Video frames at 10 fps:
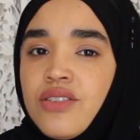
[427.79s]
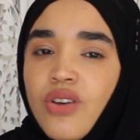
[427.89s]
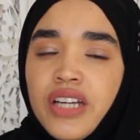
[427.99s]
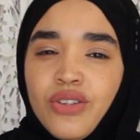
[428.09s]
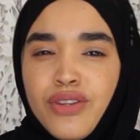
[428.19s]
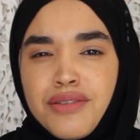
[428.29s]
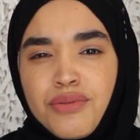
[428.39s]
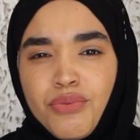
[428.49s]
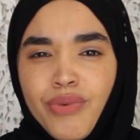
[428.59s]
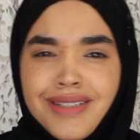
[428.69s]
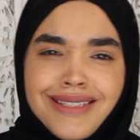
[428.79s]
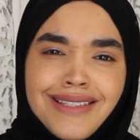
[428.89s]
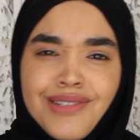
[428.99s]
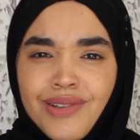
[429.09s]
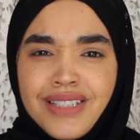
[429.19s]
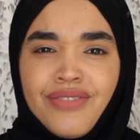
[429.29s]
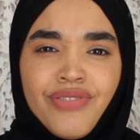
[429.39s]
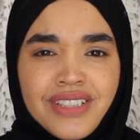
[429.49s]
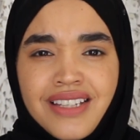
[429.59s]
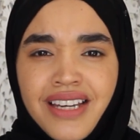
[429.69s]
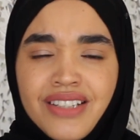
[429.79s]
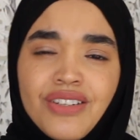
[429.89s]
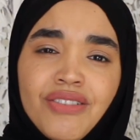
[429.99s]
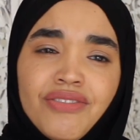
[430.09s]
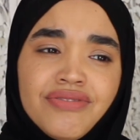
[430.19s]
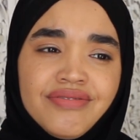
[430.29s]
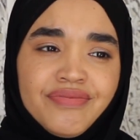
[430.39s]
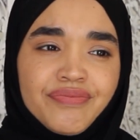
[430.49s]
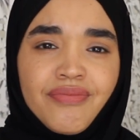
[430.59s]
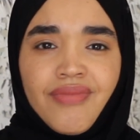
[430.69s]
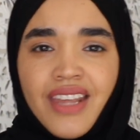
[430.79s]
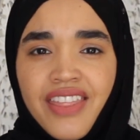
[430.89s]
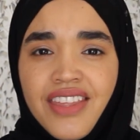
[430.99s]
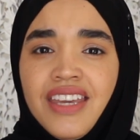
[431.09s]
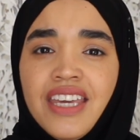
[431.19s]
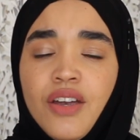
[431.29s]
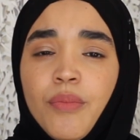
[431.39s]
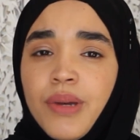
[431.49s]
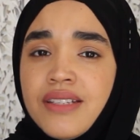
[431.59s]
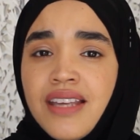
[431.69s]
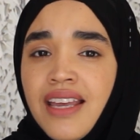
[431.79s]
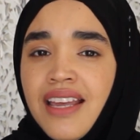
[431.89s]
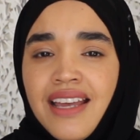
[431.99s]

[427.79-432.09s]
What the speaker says: So I know this went into a different kind of thing here, but